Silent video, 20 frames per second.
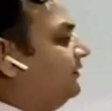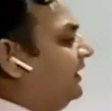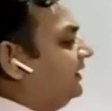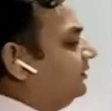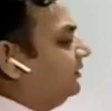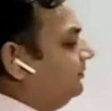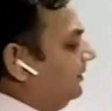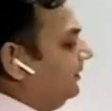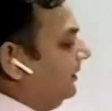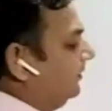
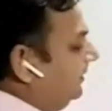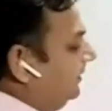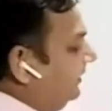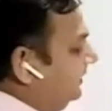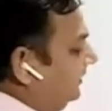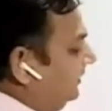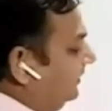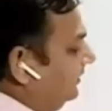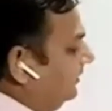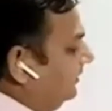Control of the
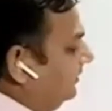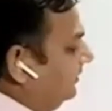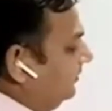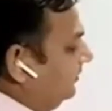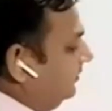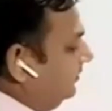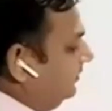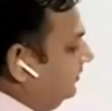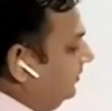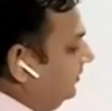
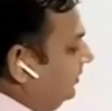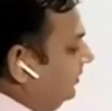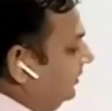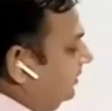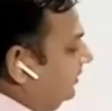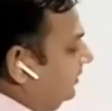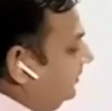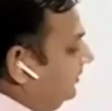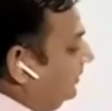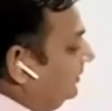experiment,
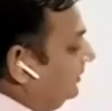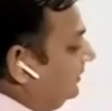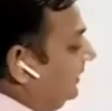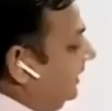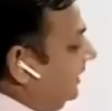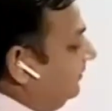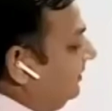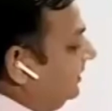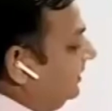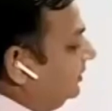
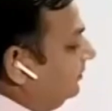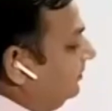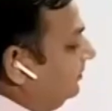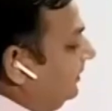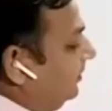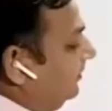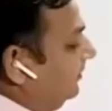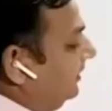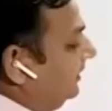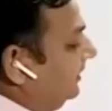the
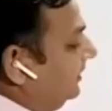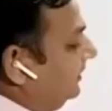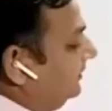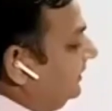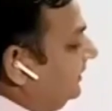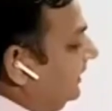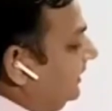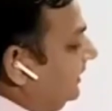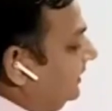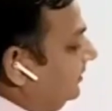same
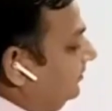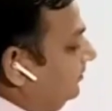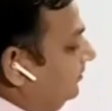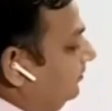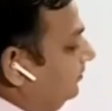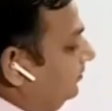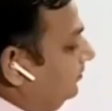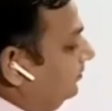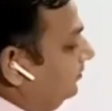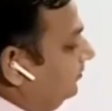experimental
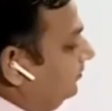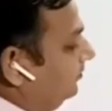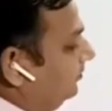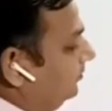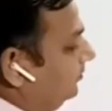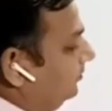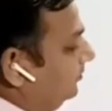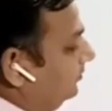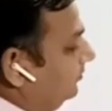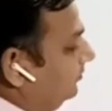setup,
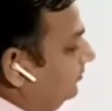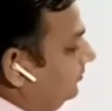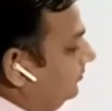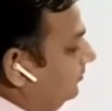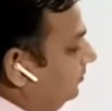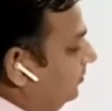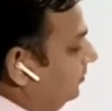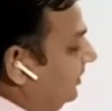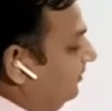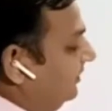
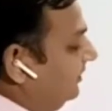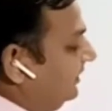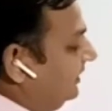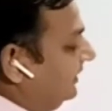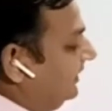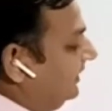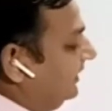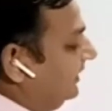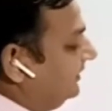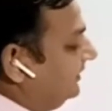
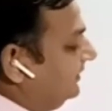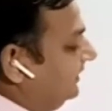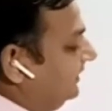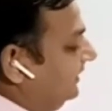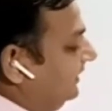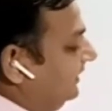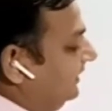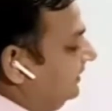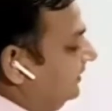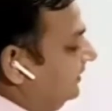but with
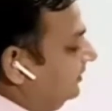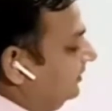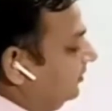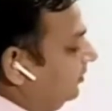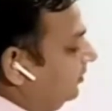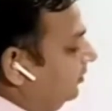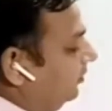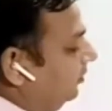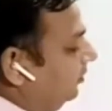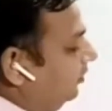the dead
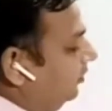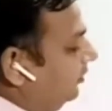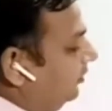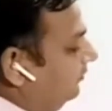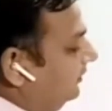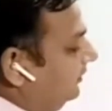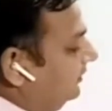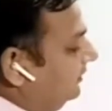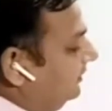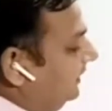seed,
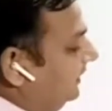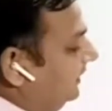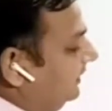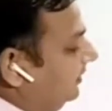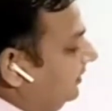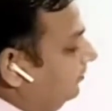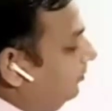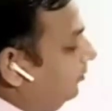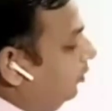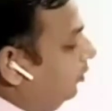or
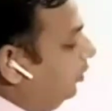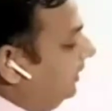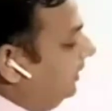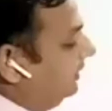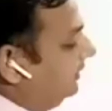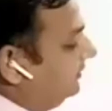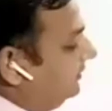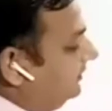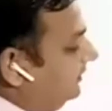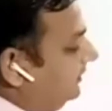we say
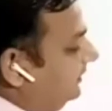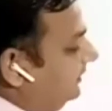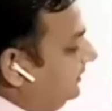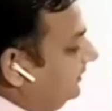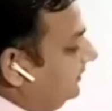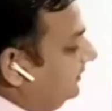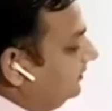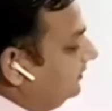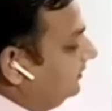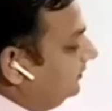the
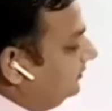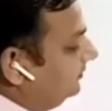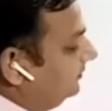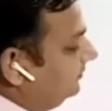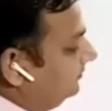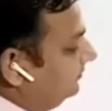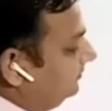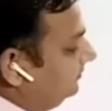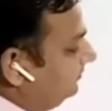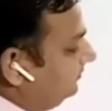boiled seed.
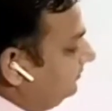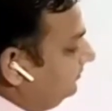